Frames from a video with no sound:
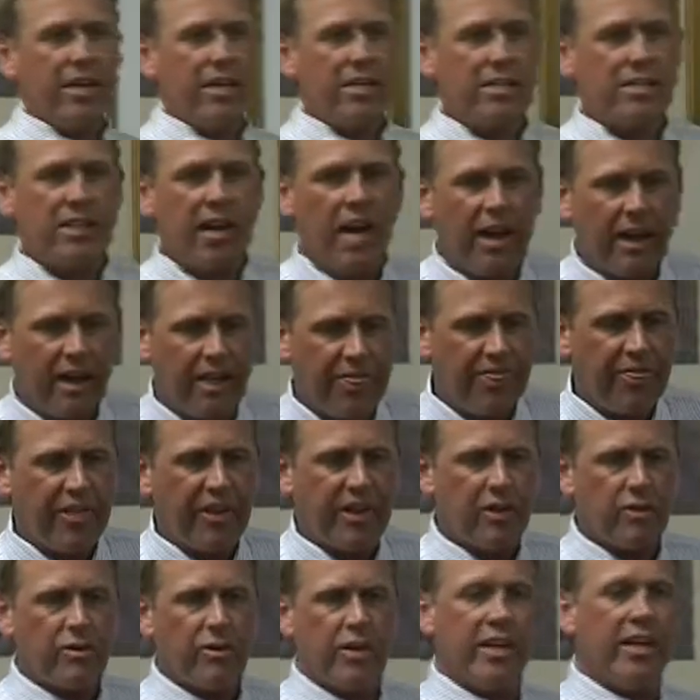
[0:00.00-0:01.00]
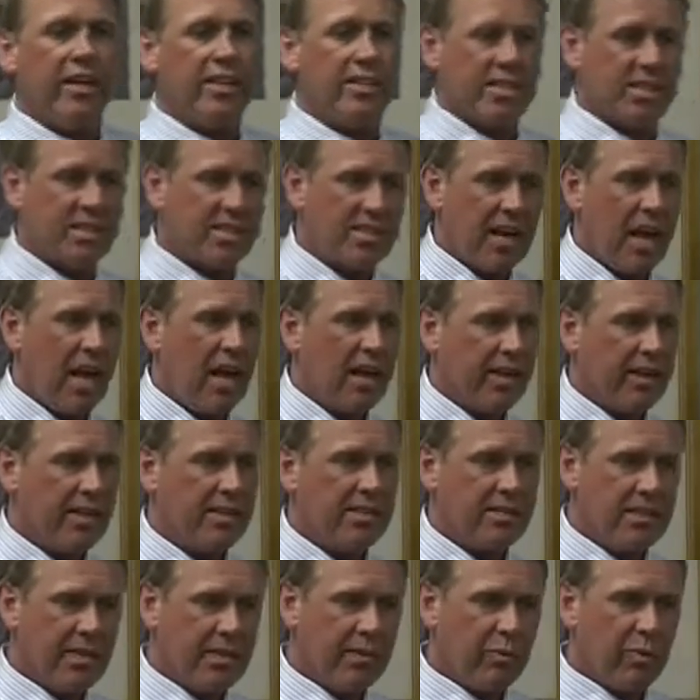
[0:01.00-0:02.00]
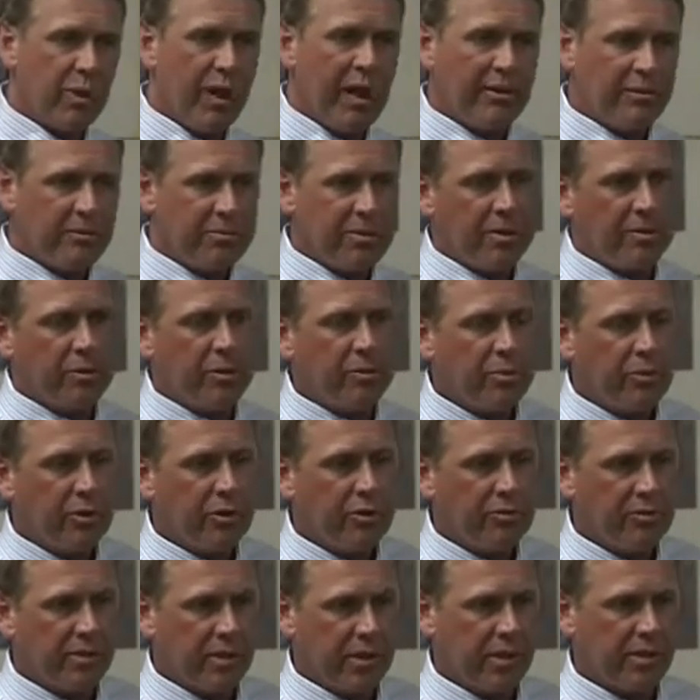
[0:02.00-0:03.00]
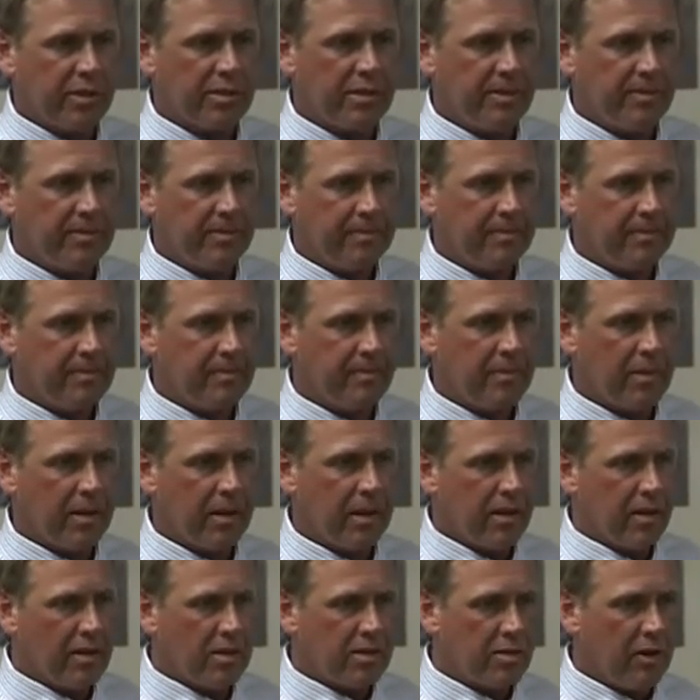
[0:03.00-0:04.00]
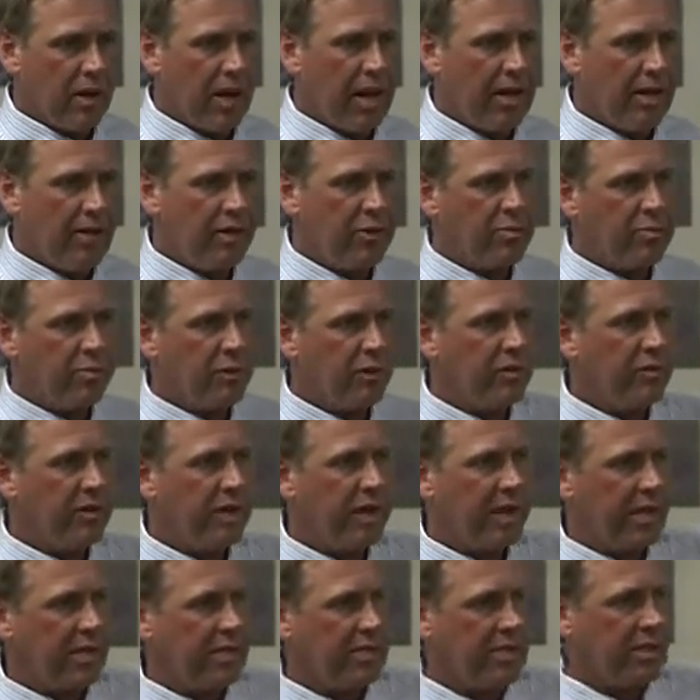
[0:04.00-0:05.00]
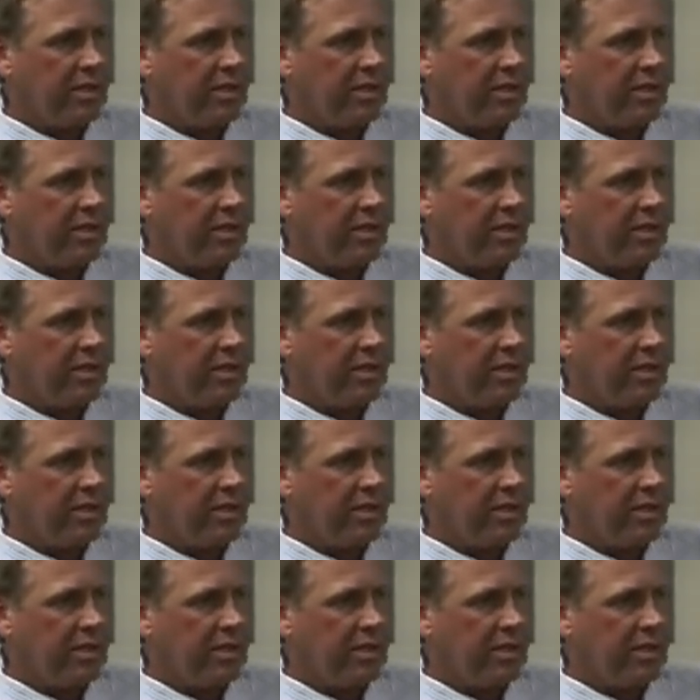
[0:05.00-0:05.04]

it's not a theory, it's a science, then we have to be able to prove this. So how do you prove innate